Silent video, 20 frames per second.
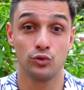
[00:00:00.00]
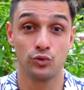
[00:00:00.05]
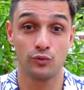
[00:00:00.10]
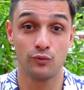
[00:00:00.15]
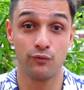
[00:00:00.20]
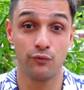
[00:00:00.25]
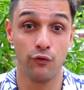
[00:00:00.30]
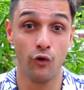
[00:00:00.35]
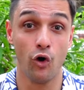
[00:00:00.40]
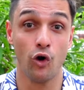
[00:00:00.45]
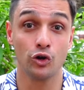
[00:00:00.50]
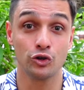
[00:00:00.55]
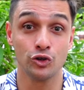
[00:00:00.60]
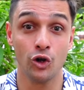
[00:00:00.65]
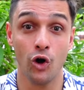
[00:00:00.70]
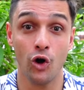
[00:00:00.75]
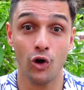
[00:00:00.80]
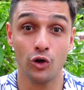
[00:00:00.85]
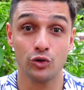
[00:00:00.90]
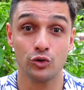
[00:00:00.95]
for
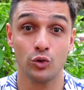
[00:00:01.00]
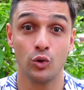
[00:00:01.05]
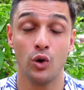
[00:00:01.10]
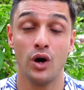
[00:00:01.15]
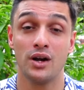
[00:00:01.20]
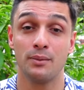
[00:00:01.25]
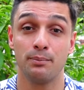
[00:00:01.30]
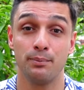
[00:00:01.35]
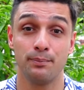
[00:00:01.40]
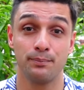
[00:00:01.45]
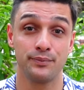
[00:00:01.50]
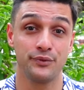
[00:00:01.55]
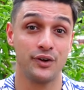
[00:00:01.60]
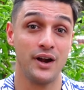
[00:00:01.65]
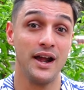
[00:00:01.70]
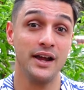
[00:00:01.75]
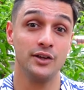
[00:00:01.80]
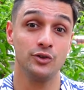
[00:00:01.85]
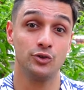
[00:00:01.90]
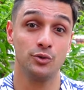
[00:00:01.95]
those who are
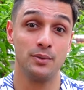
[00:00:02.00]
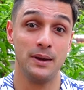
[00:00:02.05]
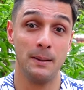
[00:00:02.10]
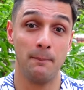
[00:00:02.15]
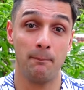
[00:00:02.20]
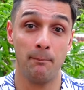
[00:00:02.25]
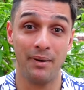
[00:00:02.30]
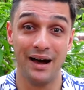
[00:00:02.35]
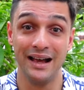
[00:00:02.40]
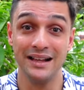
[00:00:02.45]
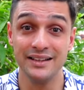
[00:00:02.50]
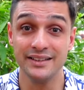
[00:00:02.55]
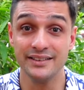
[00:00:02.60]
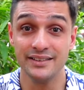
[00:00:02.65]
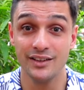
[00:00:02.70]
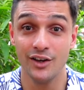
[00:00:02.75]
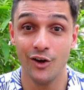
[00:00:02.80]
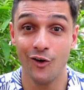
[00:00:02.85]
trying to be a pilot